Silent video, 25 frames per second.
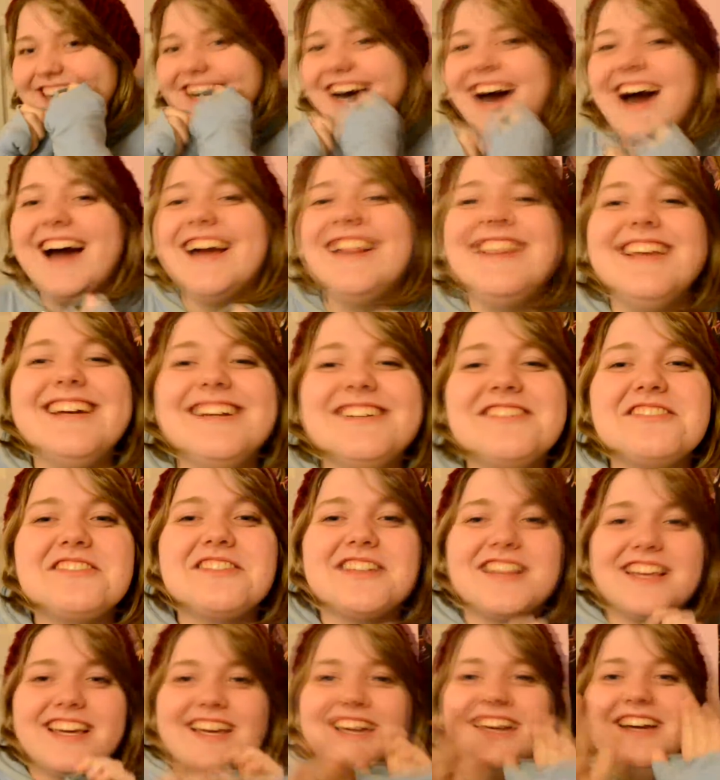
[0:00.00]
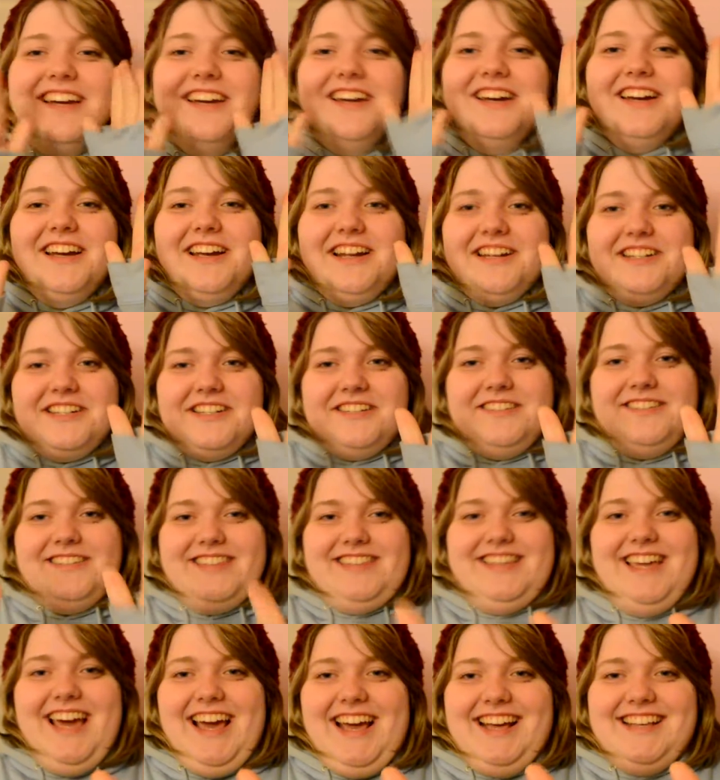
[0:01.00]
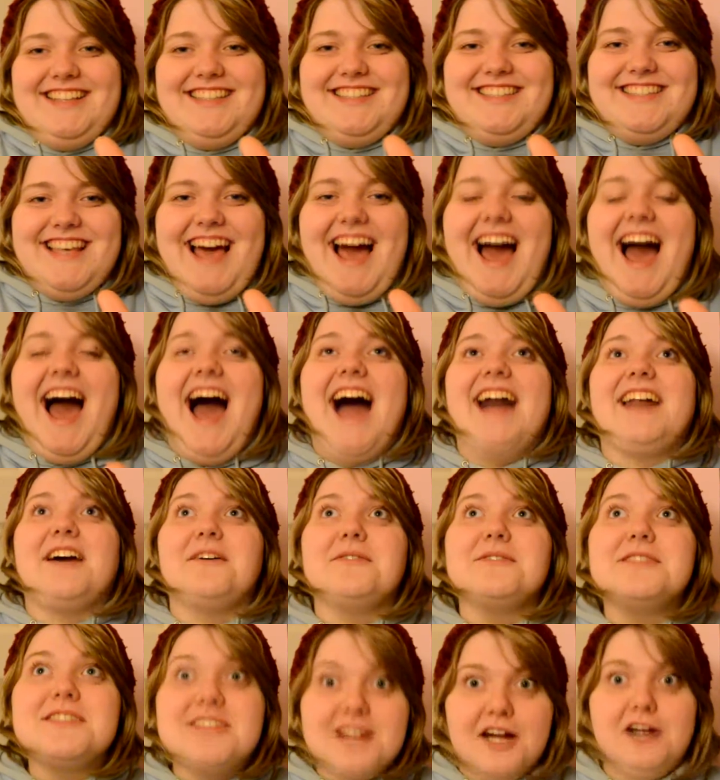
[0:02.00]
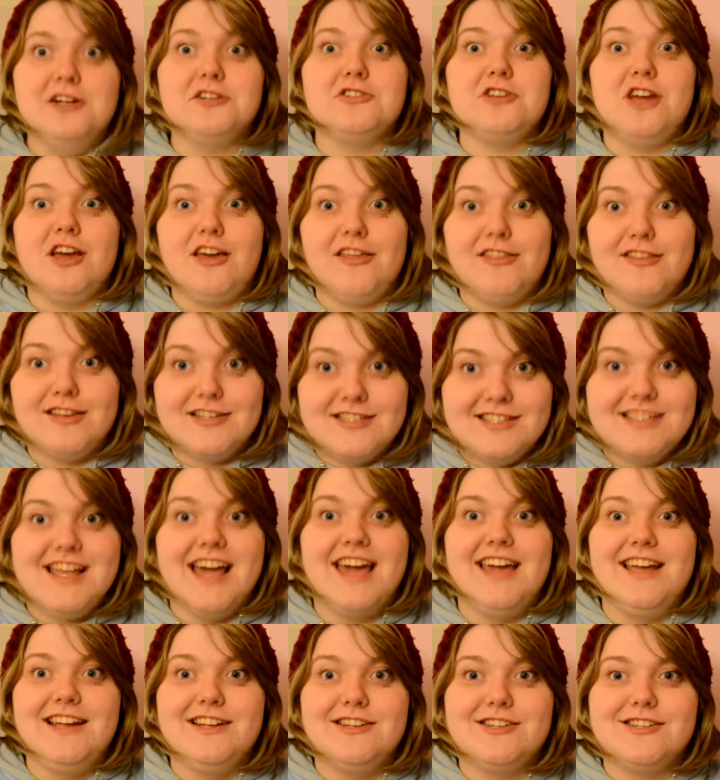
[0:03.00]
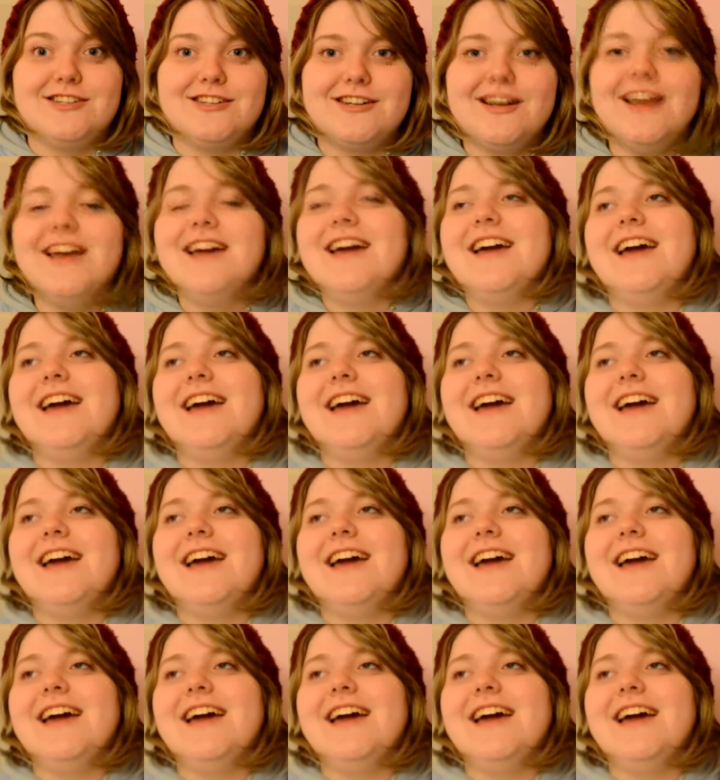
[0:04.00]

I literally could do this and I was touching the stage.